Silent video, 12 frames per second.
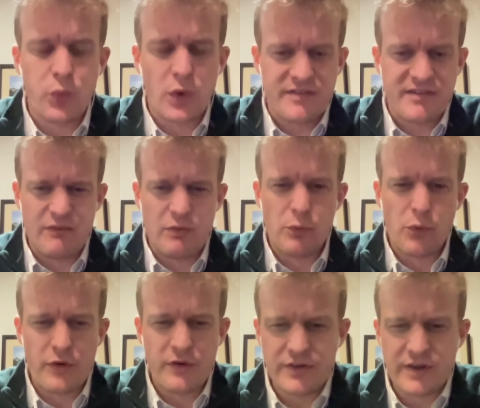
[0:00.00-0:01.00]
what civil
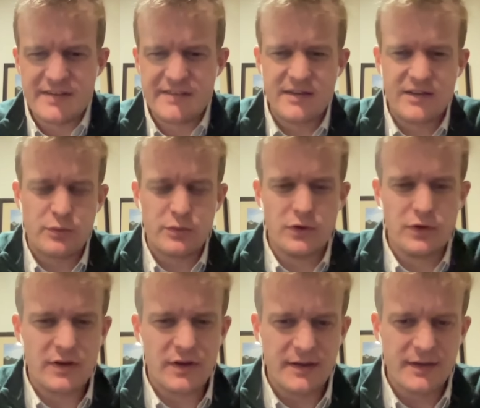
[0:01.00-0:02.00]
war in the United States would
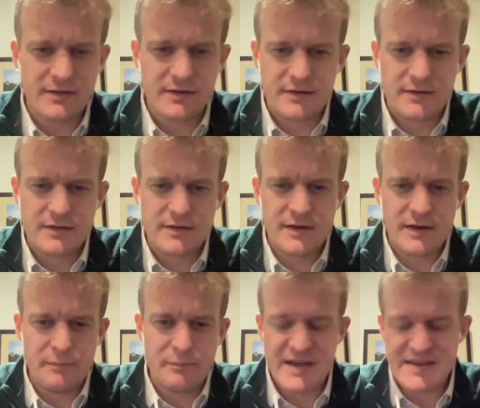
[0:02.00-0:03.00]
look like,
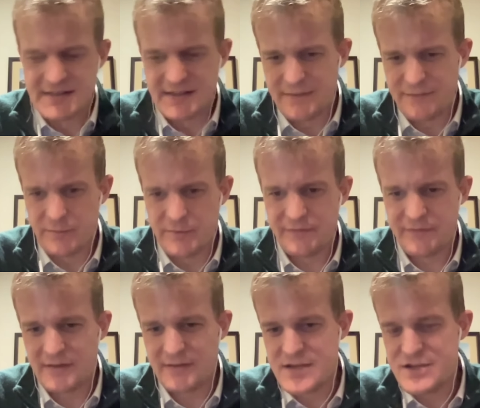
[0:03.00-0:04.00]
basically from the
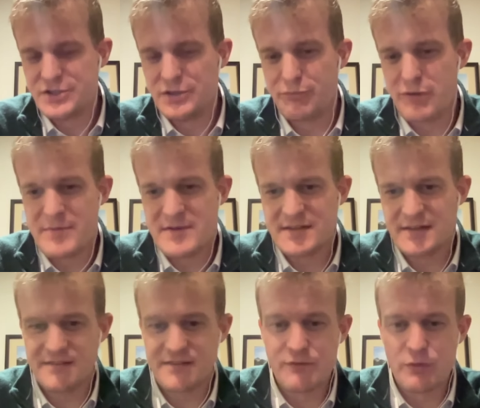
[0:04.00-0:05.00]
foundational premise
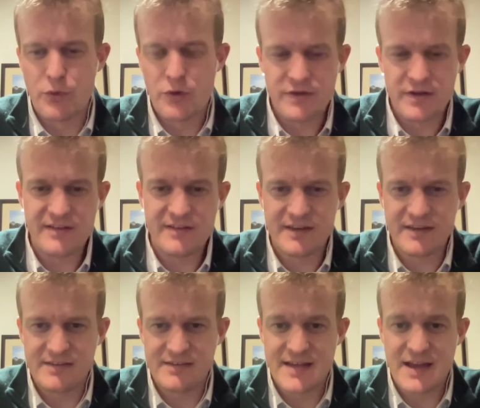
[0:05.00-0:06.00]
that civil war in the United
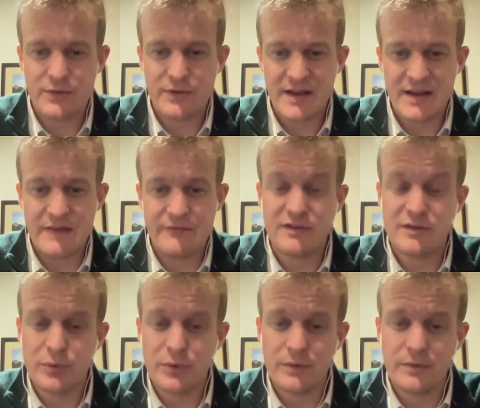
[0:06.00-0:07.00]
States is now
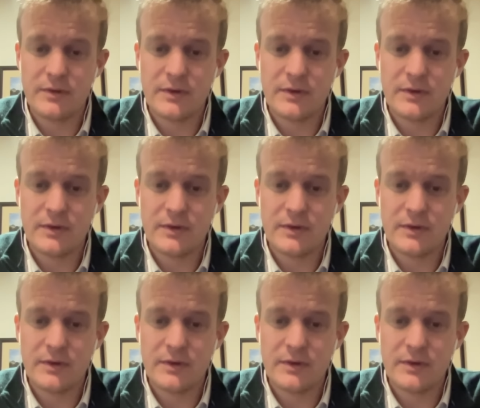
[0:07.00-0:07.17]
inevitable.